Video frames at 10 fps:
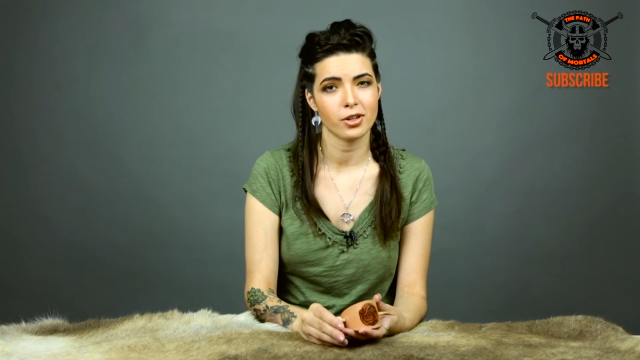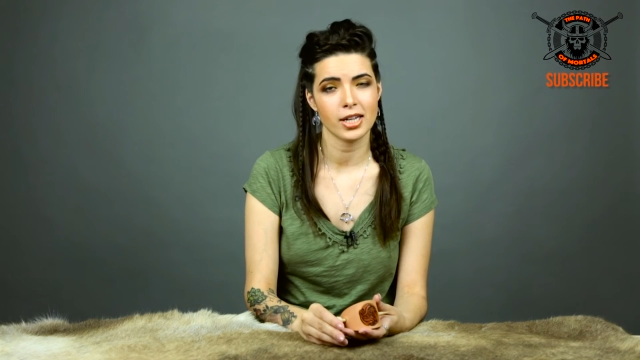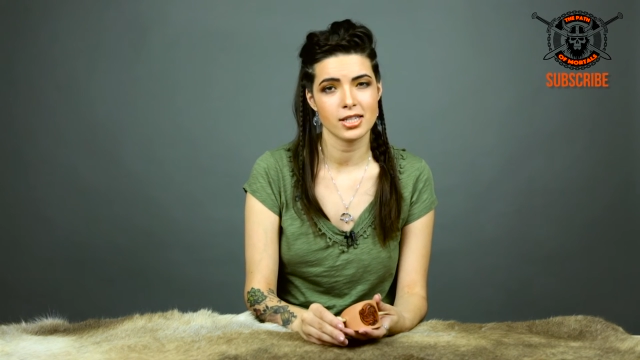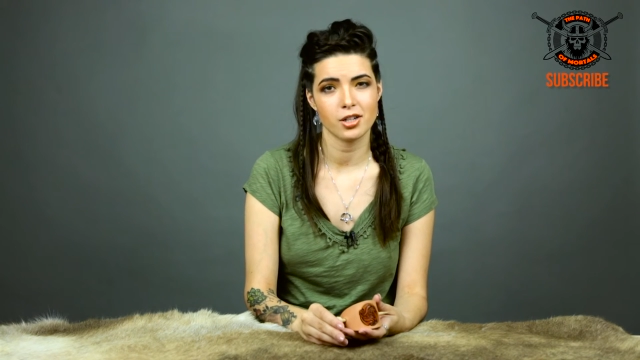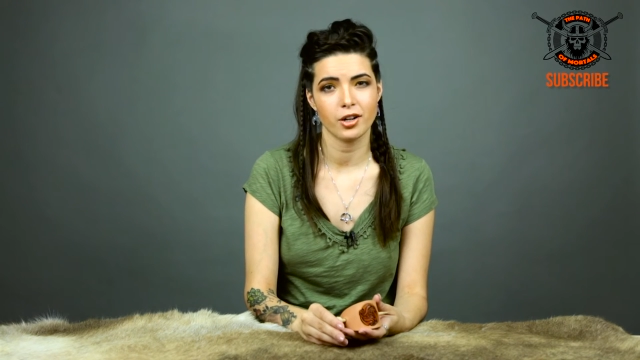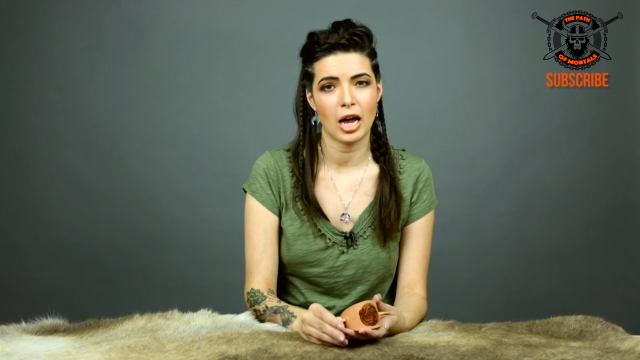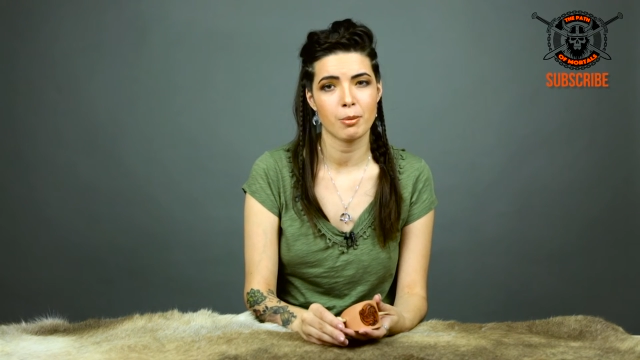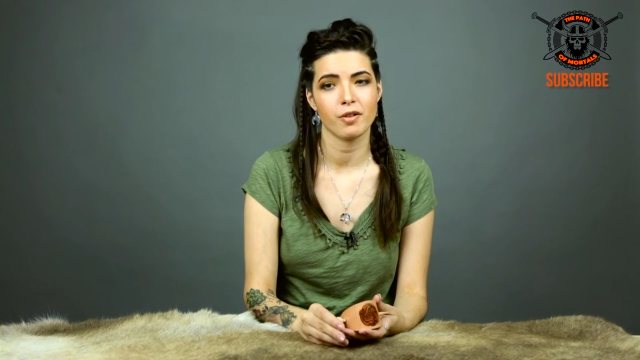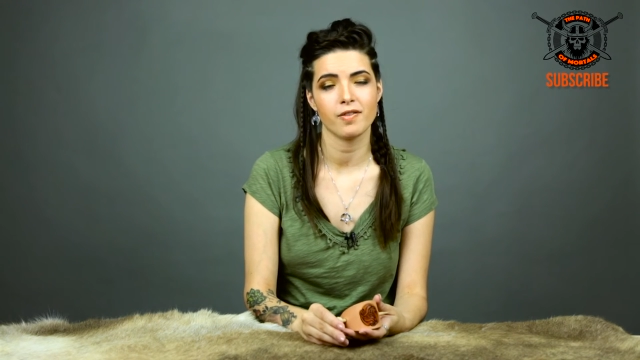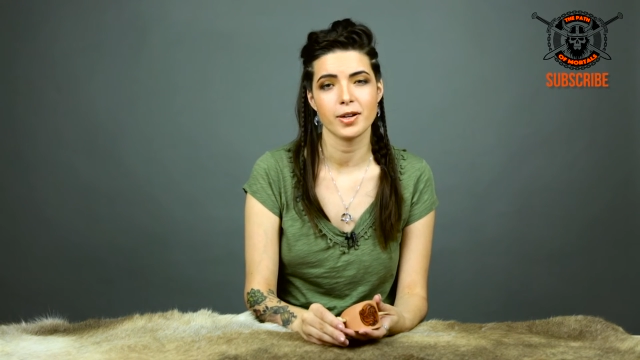Instagram
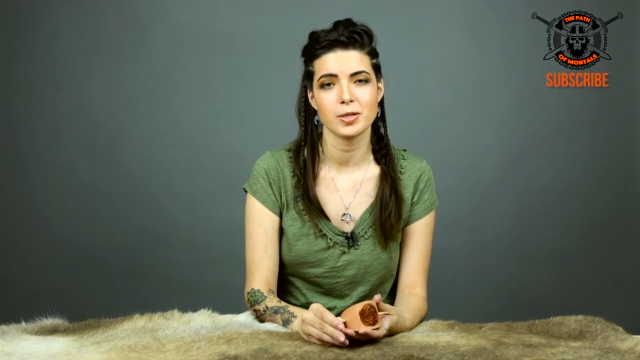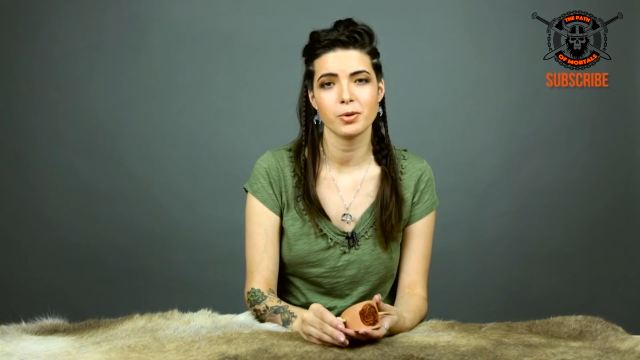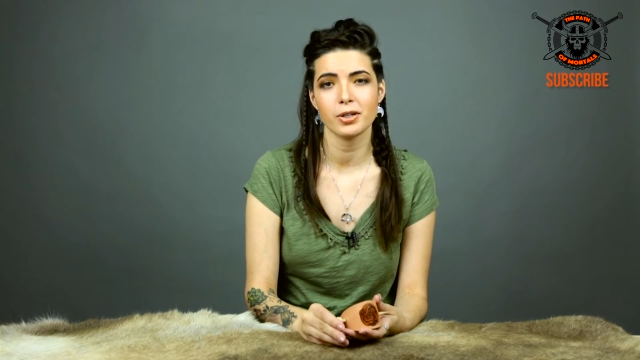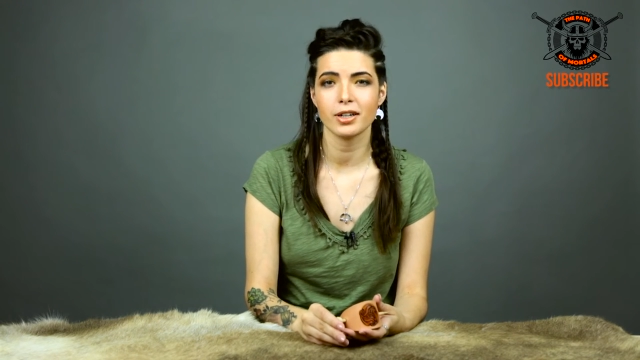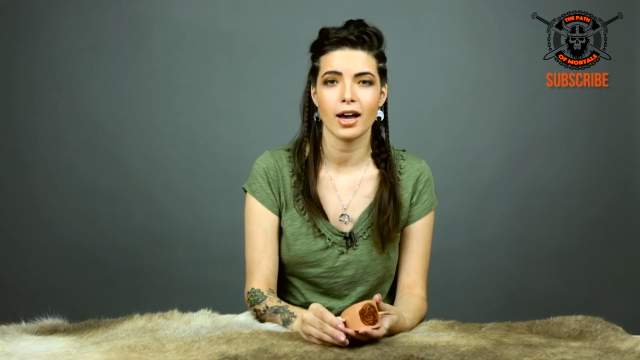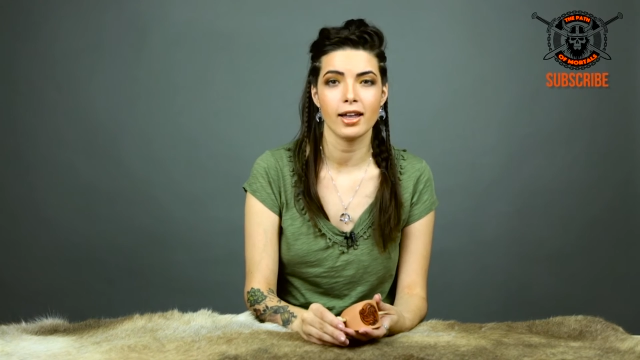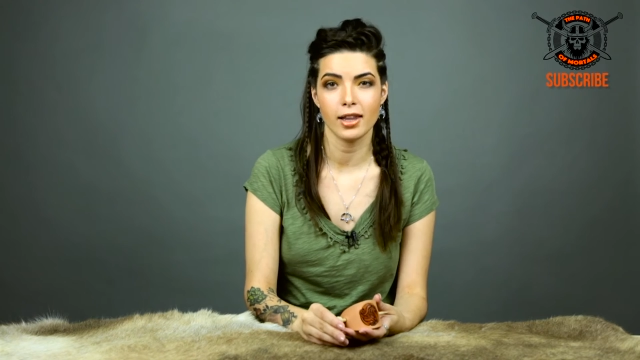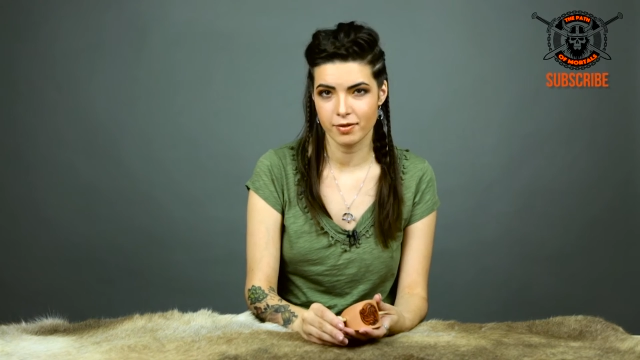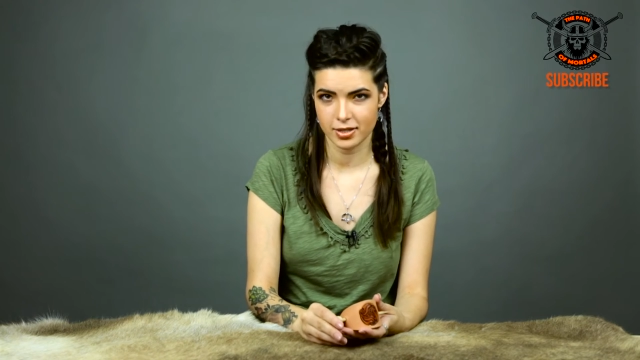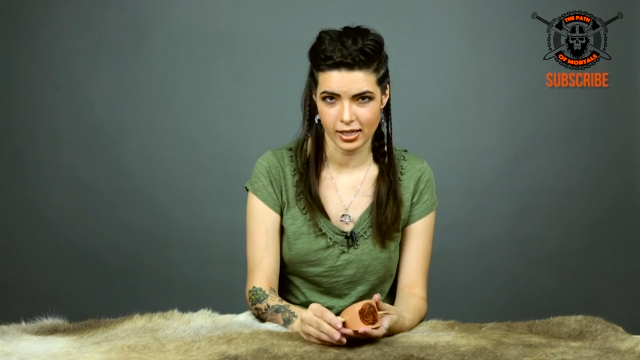or Facebook. I
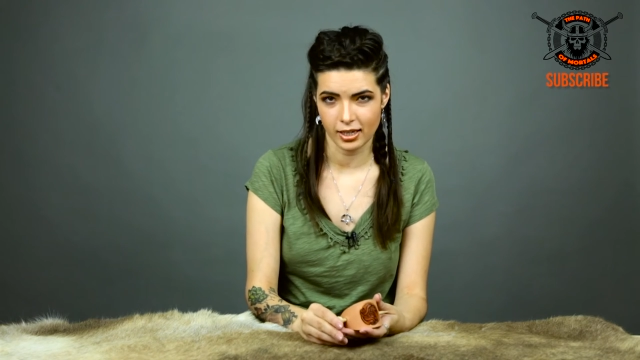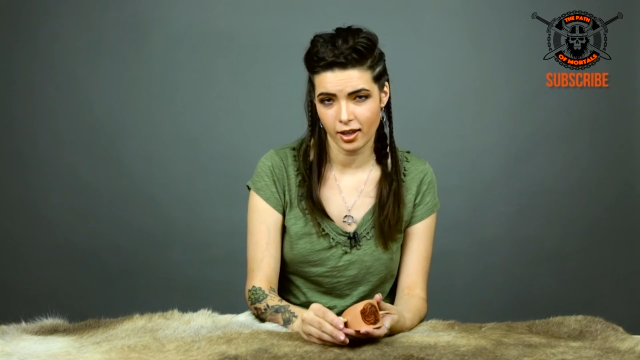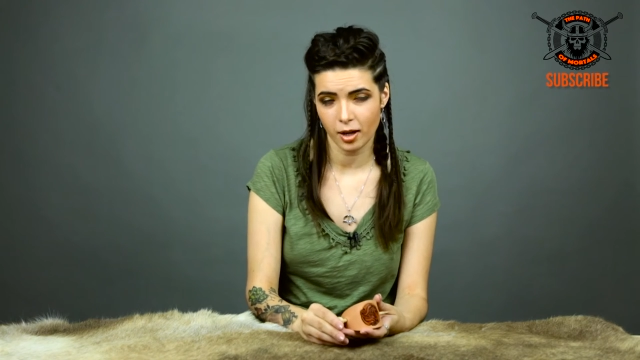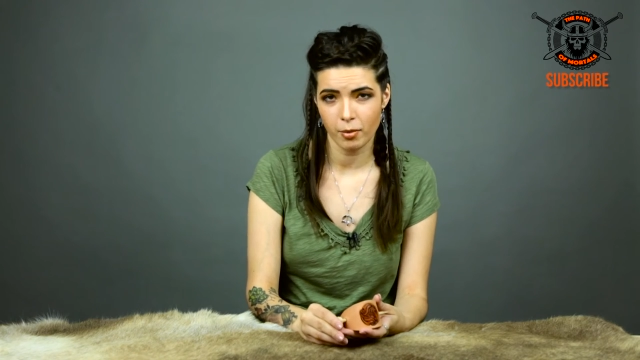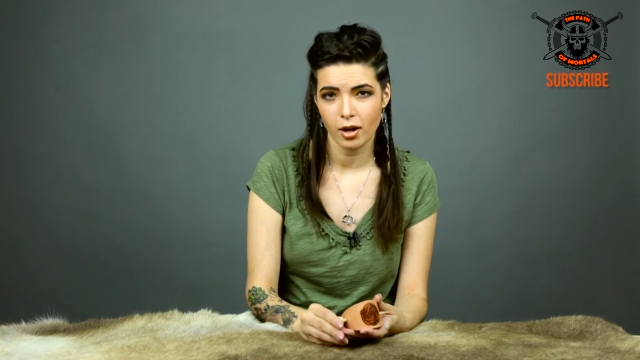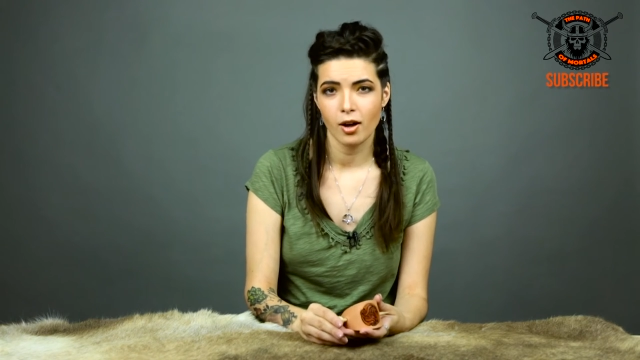love seeing them.